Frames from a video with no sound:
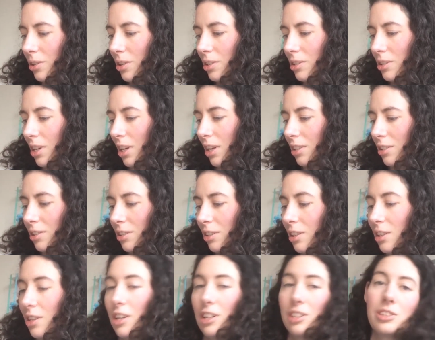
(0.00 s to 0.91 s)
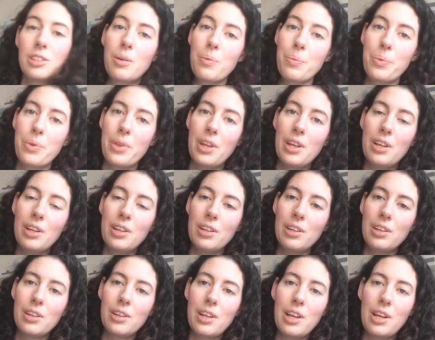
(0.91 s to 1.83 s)
it's actually not
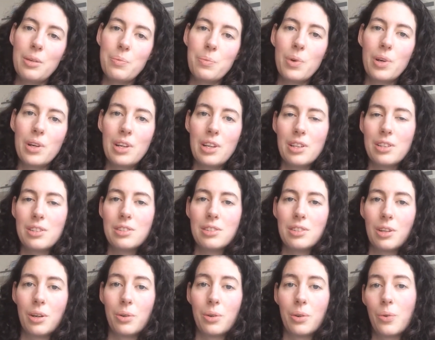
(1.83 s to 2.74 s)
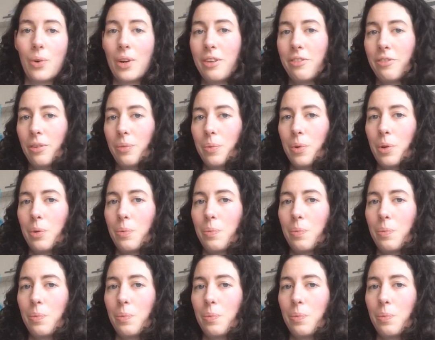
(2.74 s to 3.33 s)
something anymore that's going away from you,